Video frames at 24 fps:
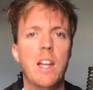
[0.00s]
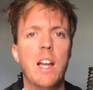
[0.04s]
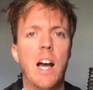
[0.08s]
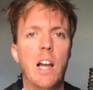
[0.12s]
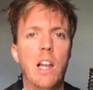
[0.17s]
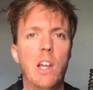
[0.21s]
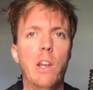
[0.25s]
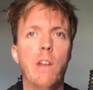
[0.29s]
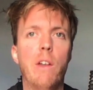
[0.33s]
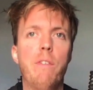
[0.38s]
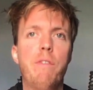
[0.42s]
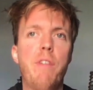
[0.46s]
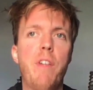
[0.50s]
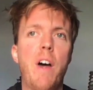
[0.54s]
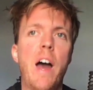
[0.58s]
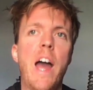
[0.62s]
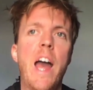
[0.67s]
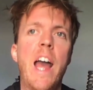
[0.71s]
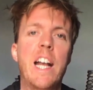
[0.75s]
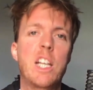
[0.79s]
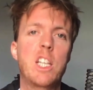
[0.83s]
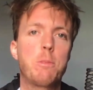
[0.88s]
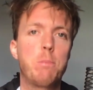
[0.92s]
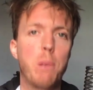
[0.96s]
I love that
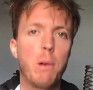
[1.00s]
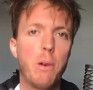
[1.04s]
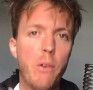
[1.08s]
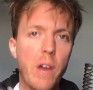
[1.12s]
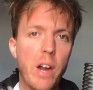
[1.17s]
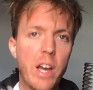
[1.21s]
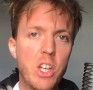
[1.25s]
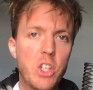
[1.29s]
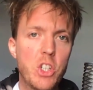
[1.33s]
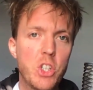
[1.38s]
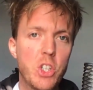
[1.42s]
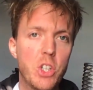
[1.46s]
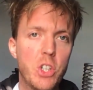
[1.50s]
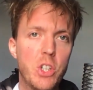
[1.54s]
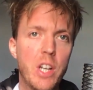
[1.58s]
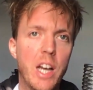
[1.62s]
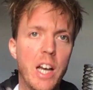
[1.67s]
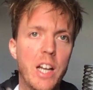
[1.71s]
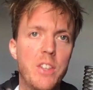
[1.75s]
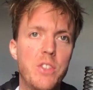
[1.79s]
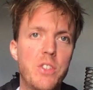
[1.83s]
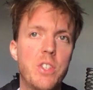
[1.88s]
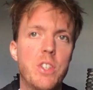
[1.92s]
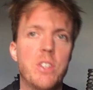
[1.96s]
exploration
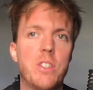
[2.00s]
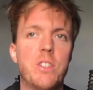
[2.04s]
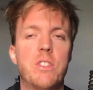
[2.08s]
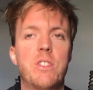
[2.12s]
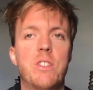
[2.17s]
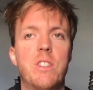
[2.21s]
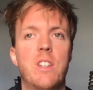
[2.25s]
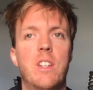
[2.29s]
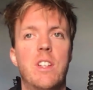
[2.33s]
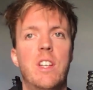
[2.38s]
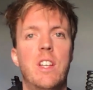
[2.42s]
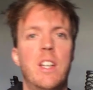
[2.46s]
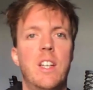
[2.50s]
and just